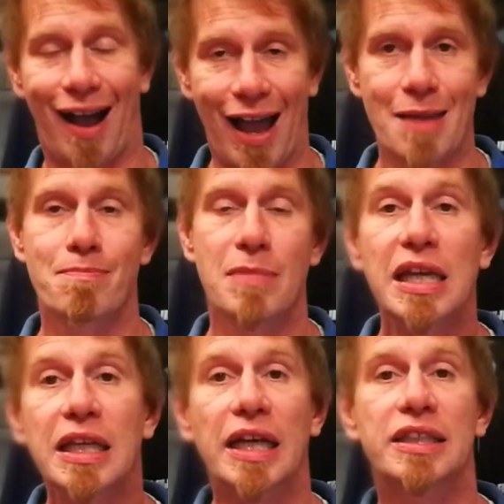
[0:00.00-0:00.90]
I
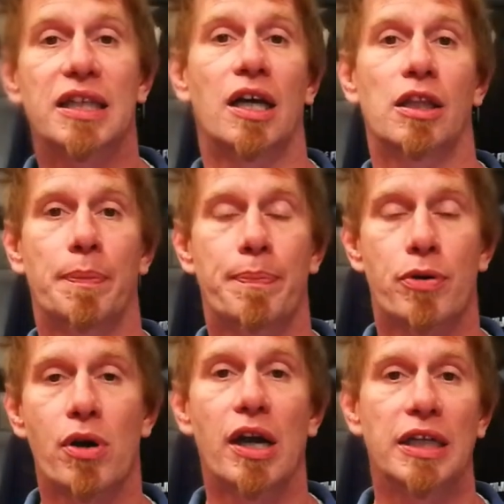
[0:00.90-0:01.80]
mean it. And the
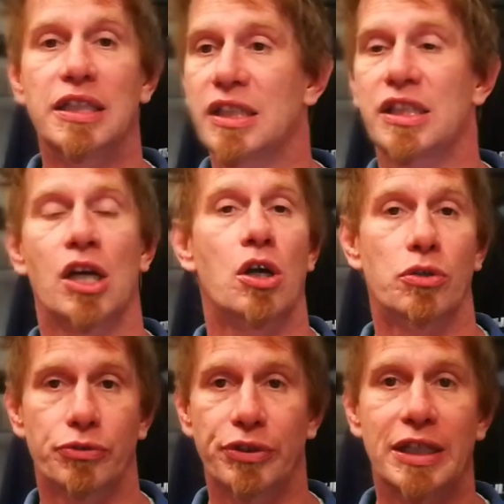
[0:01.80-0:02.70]
price
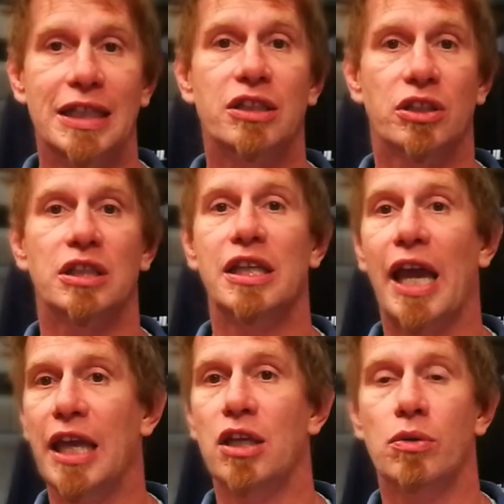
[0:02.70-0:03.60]
really doesn't
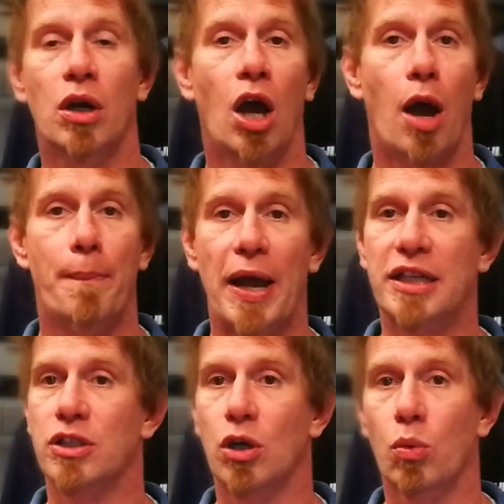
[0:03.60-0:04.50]
get you a
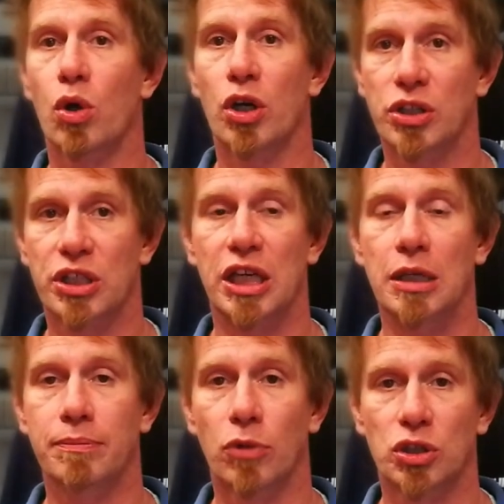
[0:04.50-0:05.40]
better or worse
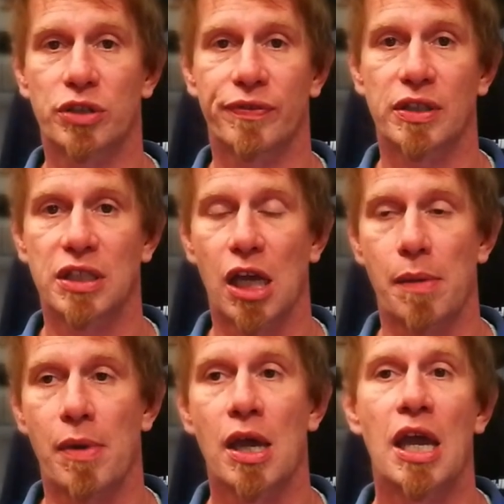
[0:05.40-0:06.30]
gi much of the
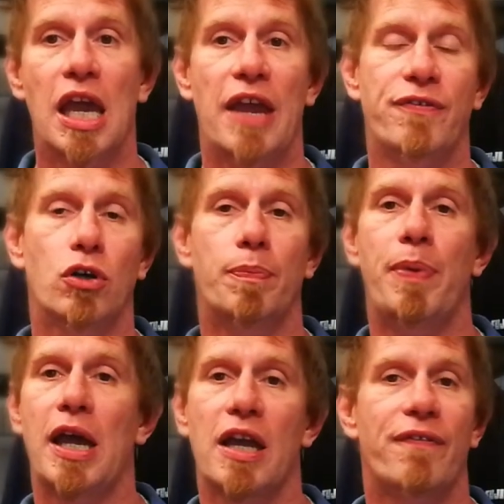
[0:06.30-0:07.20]
time. If you're
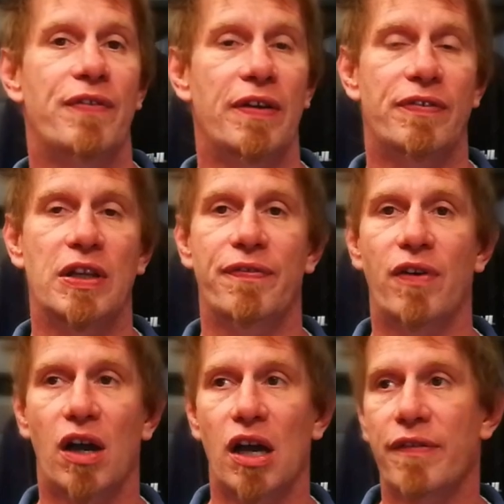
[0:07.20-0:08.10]
paying
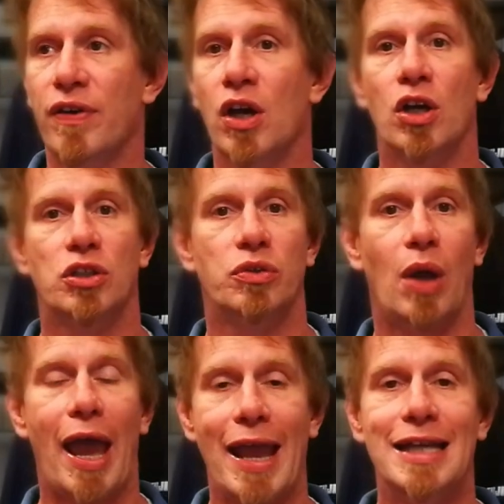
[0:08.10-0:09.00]
55 to
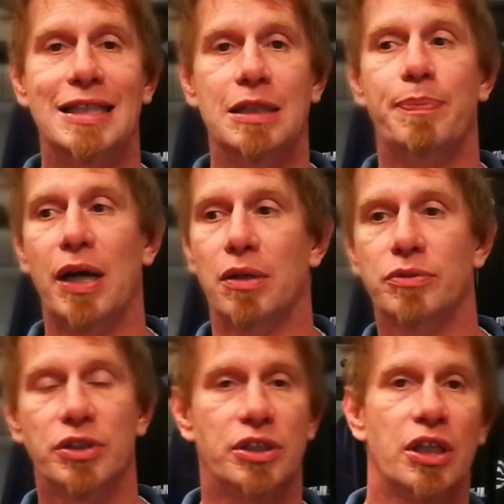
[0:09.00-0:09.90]
80
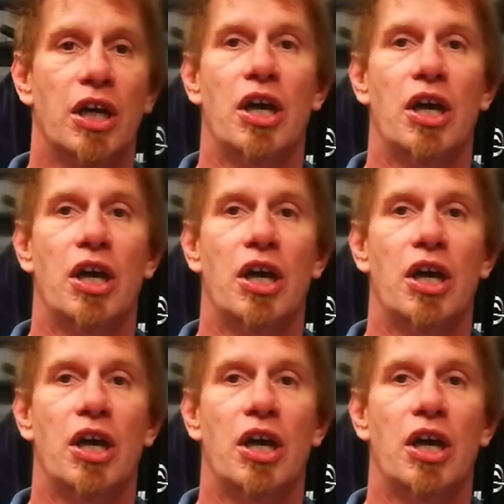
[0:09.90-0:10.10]
pounds,